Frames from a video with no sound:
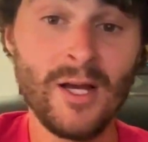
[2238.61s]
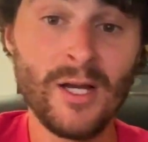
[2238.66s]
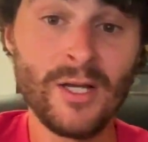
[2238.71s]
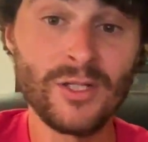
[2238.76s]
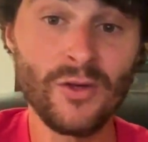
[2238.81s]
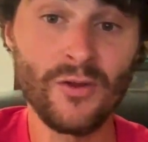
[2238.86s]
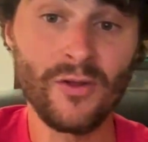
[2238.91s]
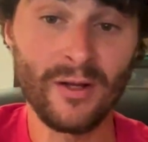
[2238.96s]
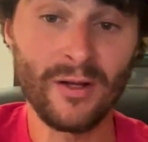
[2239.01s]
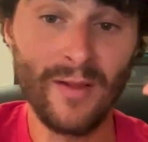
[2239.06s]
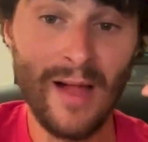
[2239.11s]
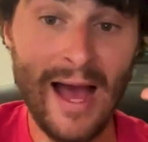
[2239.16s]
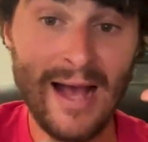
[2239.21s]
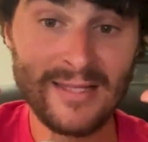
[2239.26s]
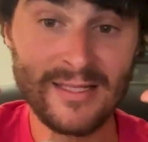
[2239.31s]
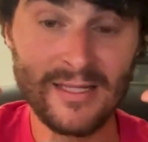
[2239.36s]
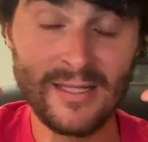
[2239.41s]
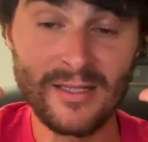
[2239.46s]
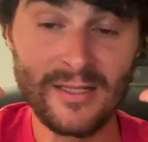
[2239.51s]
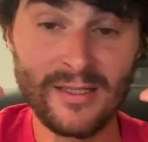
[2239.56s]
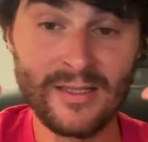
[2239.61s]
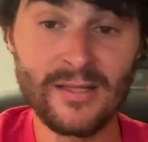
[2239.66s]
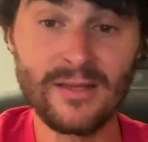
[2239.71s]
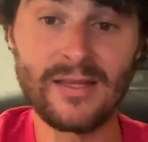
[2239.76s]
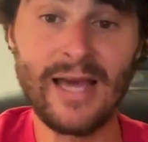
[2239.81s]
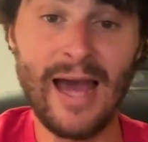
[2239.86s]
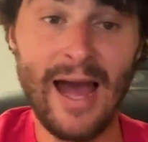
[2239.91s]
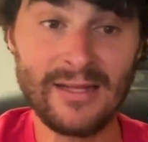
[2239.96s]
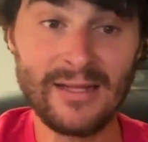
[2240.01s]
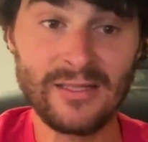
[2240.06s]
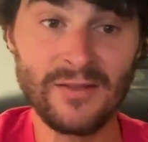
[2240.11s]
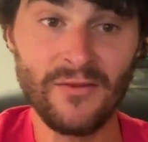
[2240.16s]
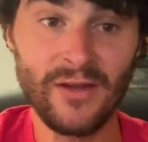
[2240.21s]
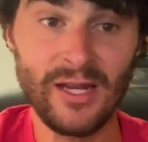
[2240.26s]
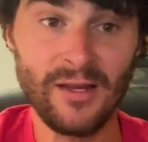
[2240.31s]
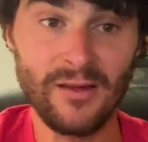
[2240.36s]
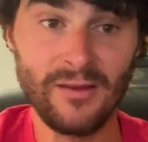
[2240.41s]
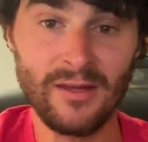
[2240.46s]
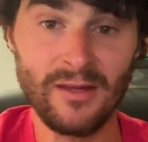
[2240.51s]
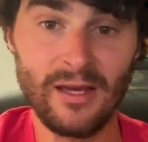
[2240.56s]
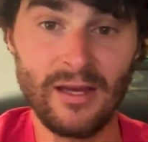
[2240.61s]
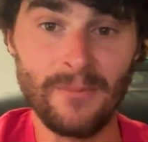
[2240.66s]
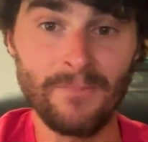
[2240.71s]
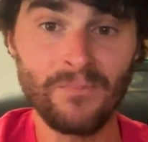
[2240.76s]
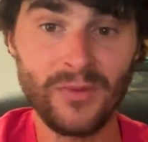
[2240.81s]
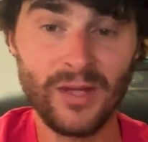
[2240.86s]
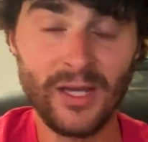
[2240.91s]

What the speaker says: So the glasses, the activating thing